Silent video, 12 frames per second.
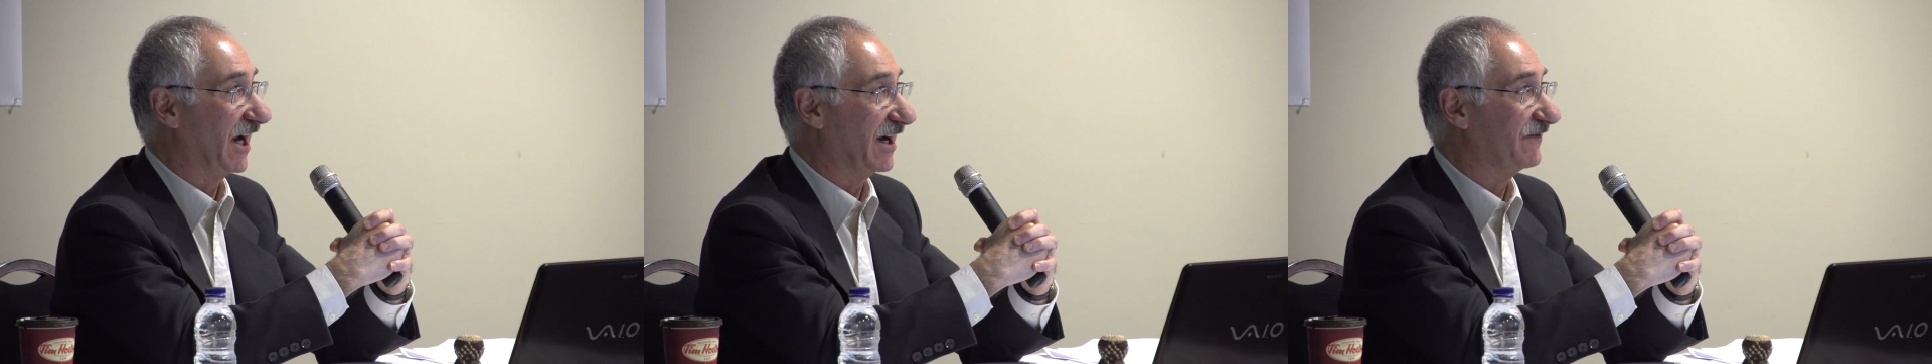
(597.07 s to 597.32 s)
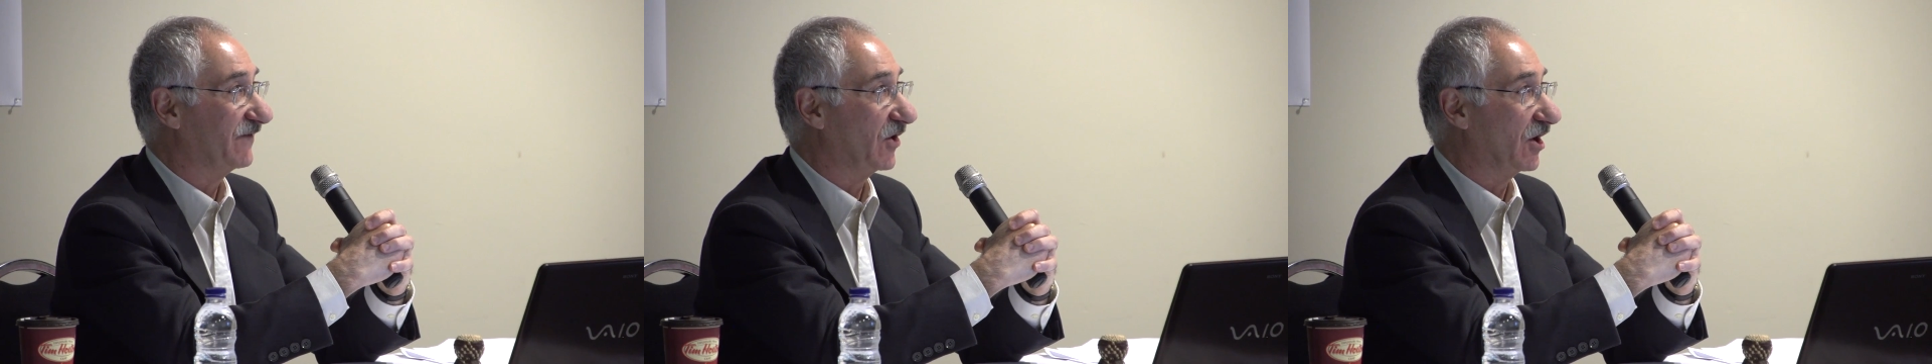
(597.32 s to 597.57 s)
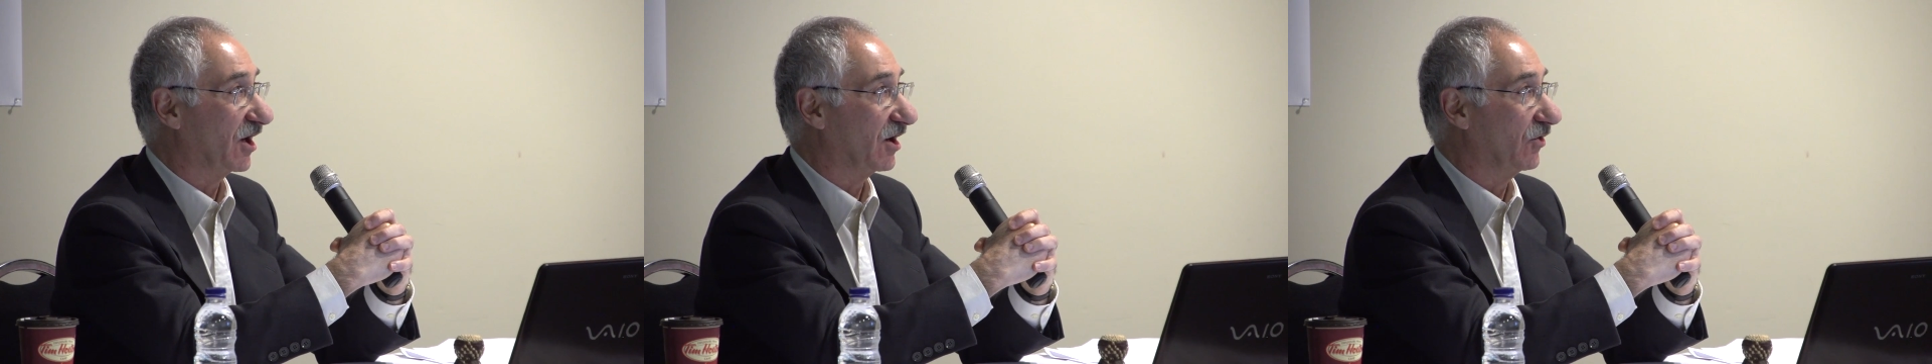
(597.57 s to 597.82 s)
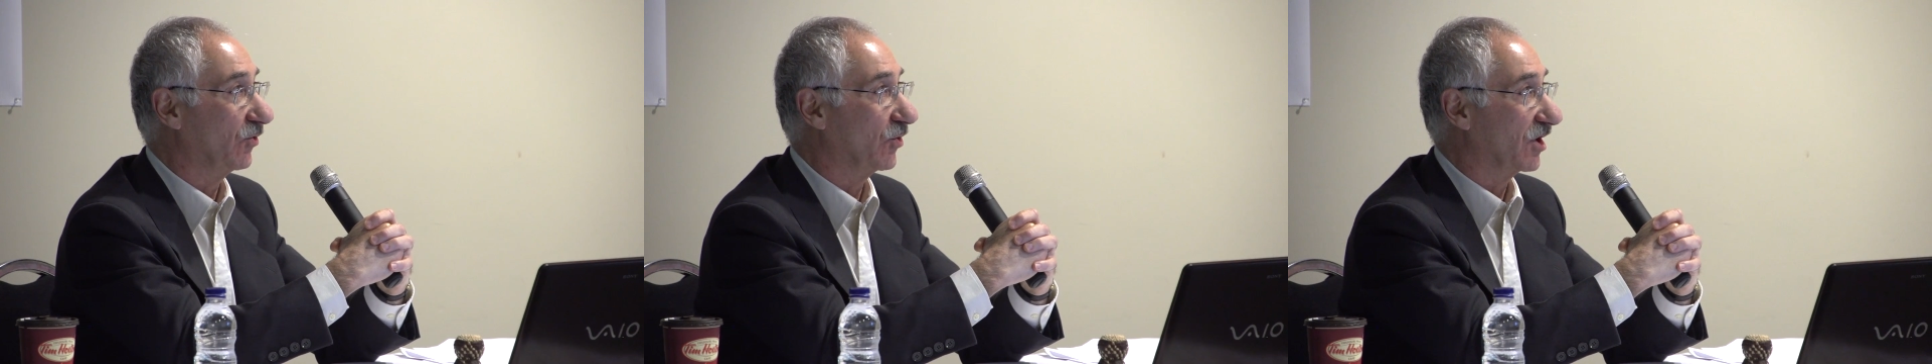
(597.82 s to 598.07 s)

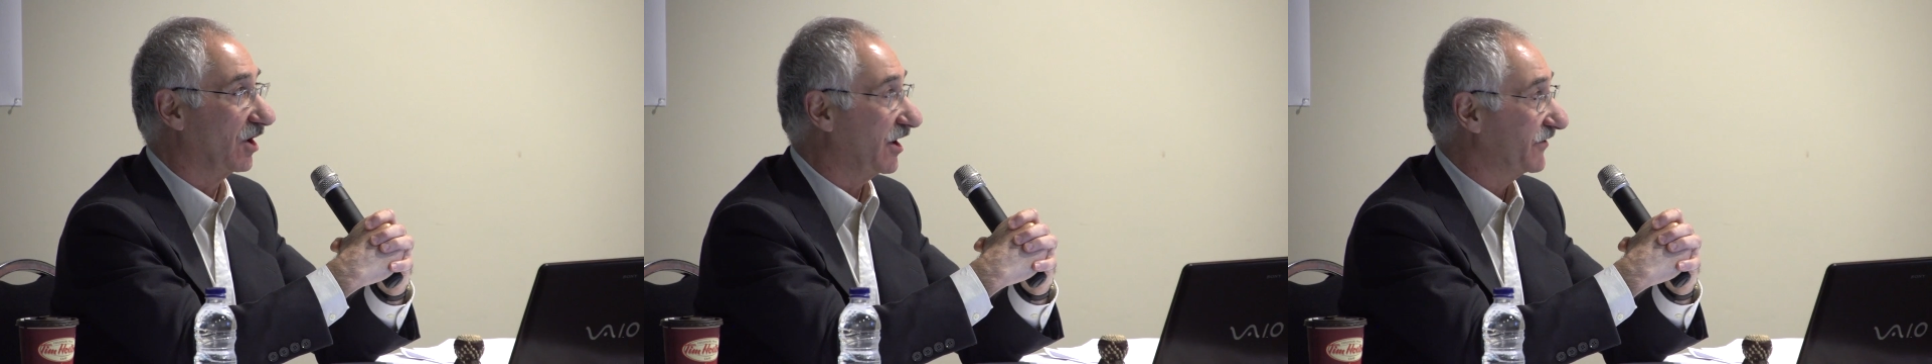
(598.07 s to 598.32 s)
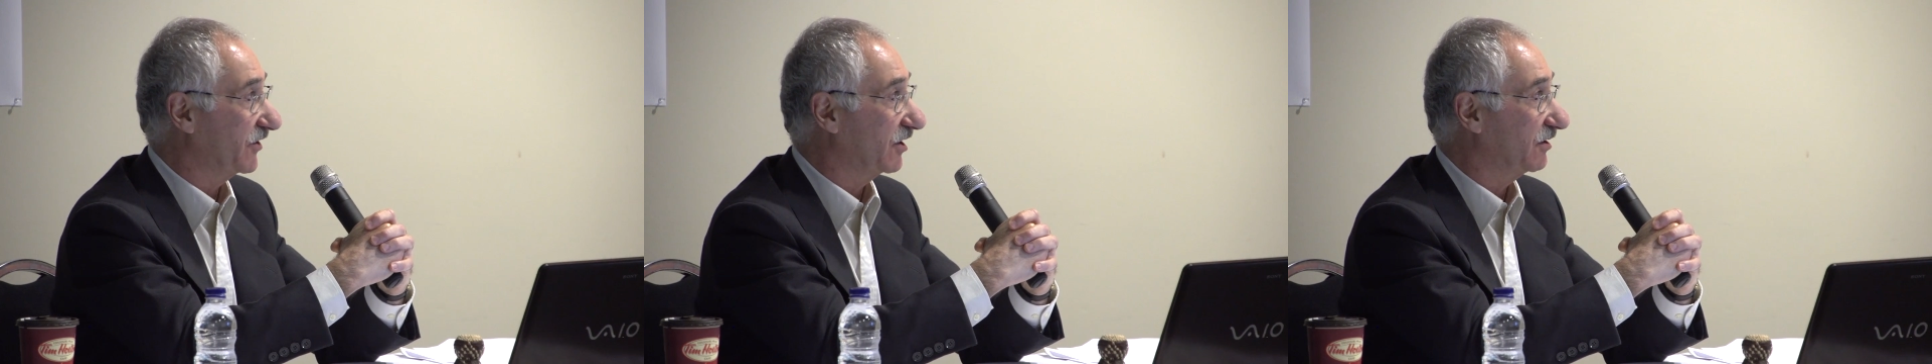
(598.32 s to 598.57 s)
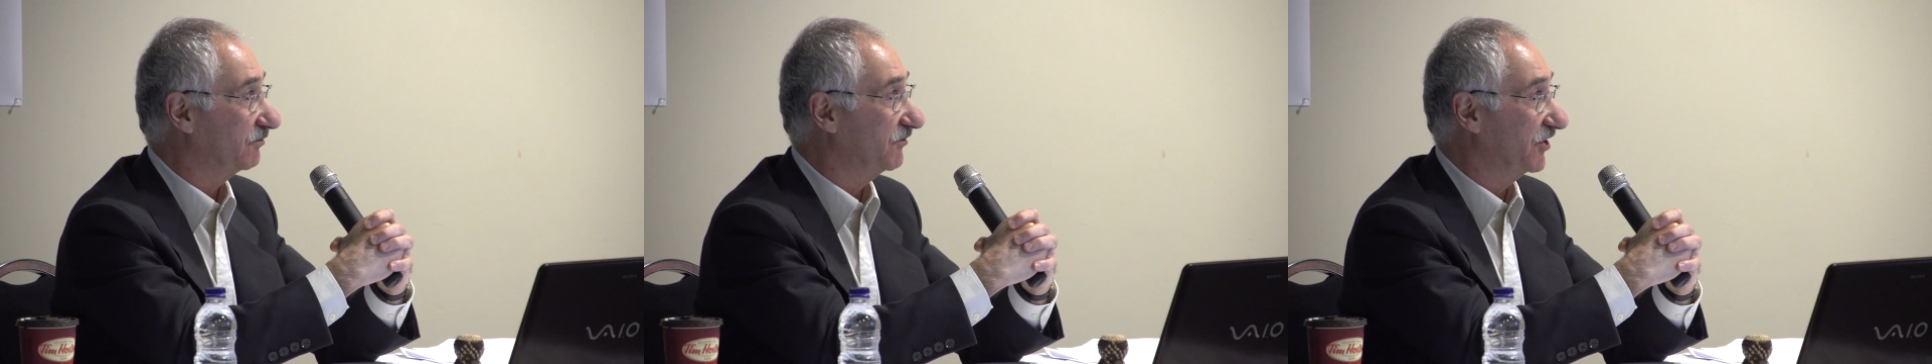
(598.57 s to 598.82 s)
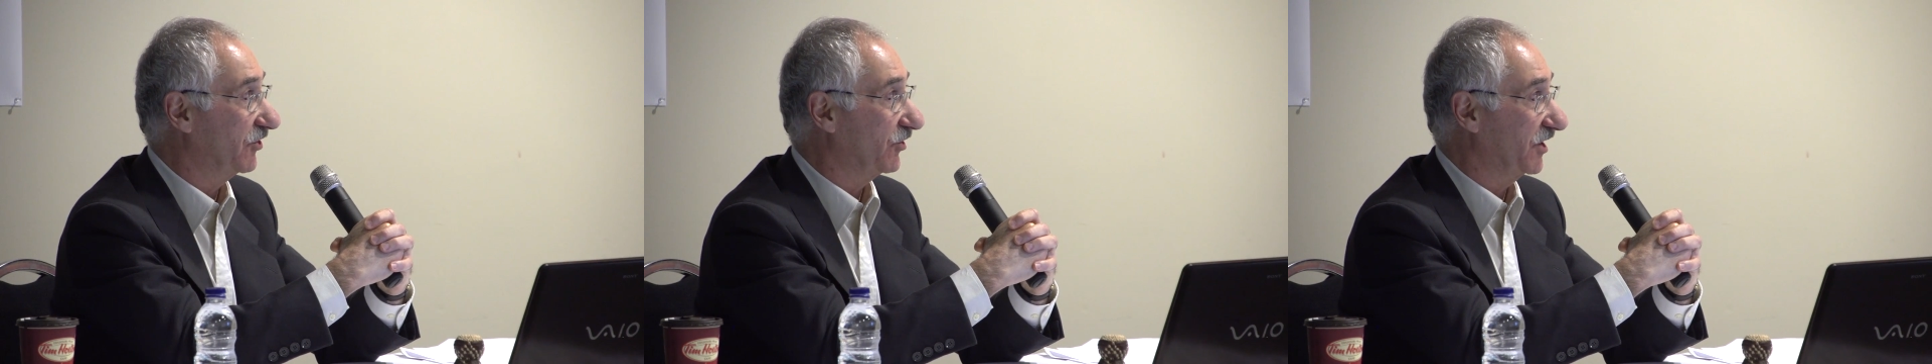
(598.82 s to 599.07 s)
Afar or other
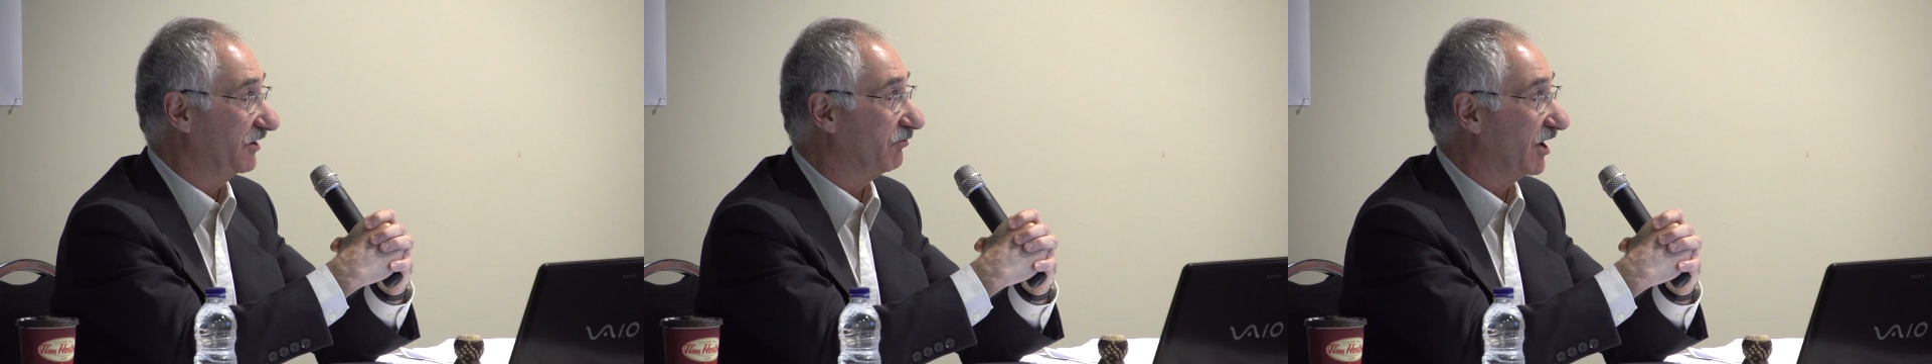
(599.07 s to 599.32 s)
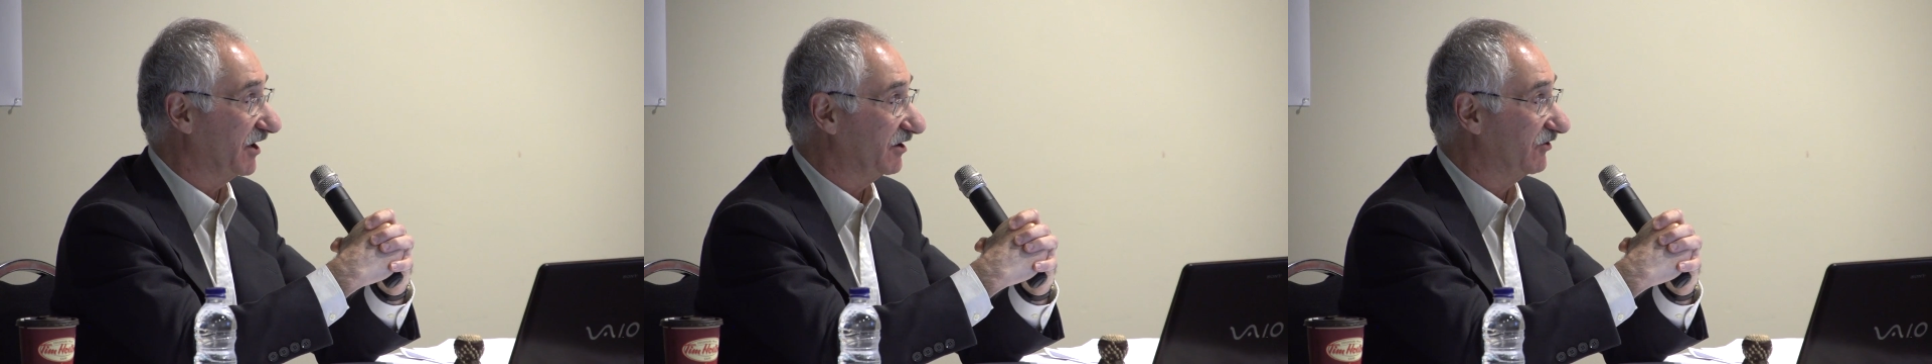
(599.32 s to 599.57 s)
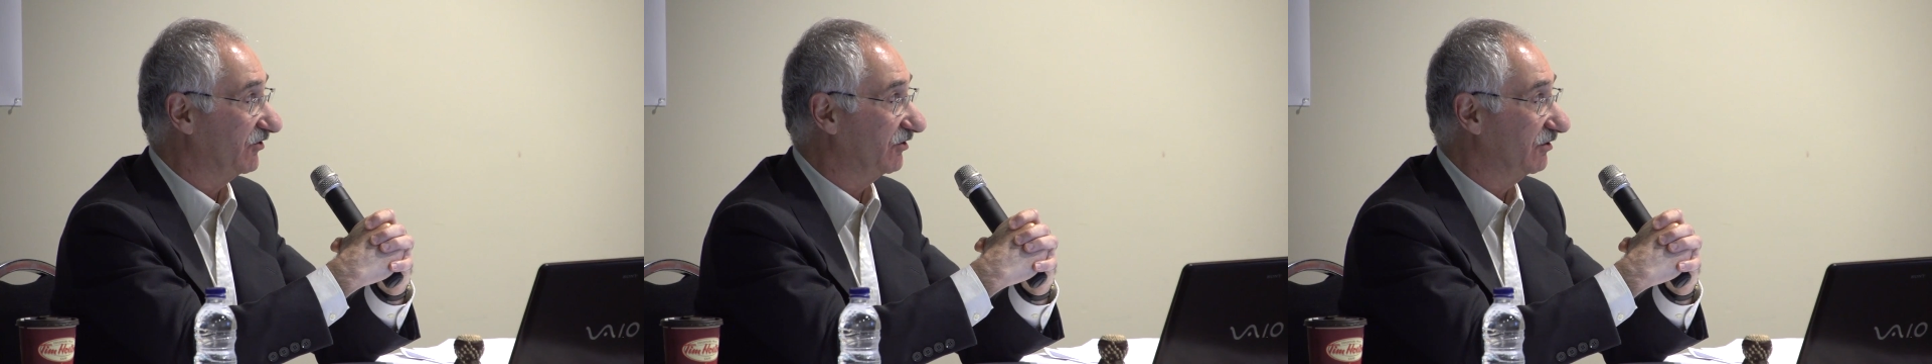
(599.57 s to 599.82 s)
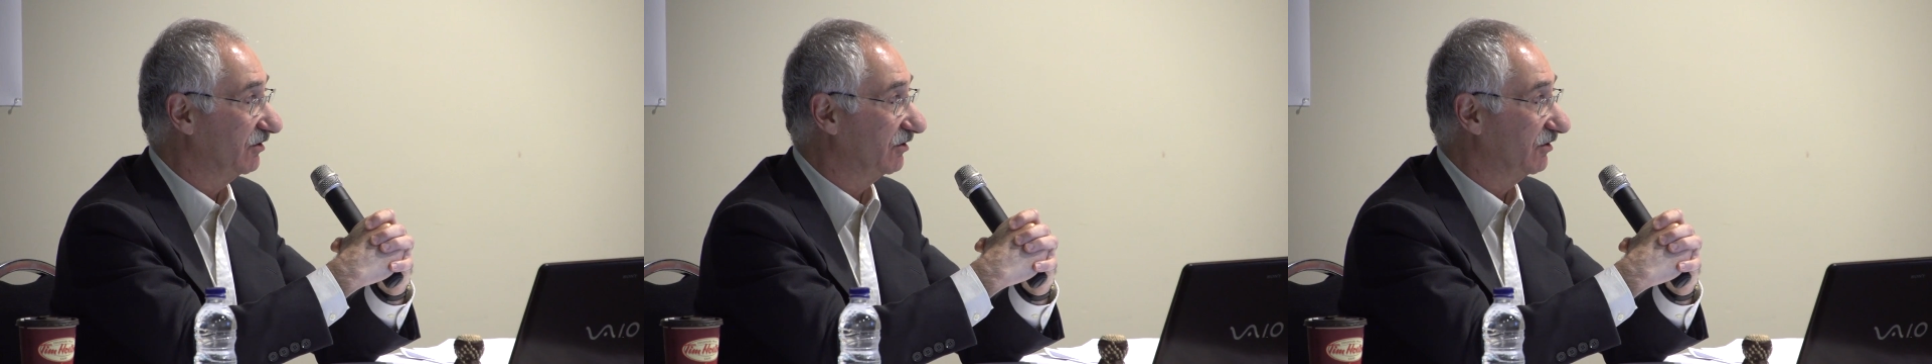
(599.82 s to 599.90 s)
minority rights,